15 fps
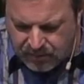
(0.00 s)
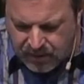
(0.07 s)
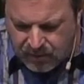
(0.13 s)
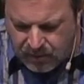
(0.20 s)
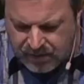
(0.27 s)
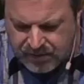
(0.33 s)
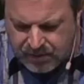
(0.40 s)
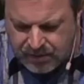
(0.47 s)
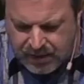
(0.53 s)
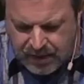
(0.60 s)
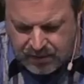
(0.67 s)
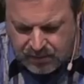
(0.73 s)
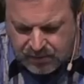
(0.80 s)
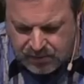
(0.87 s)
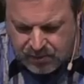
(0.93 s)
But it wasn't
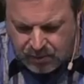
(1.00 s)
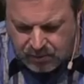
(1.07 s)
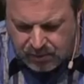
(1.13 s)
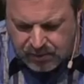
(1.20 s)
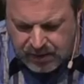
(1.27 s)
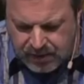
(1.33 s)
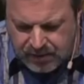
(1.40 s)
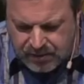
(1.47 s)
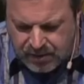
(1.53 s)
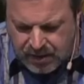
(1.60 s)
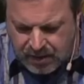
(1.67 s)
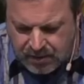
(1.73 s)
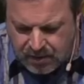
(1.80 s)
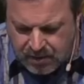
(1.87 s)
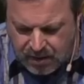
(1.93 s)
Daniel's goal to lead his
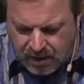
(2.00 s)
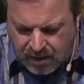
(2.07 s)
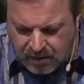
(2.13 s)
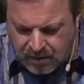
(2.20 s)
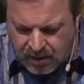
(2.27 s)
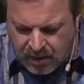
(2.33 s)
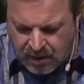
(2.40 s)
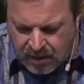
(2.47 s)
king to God.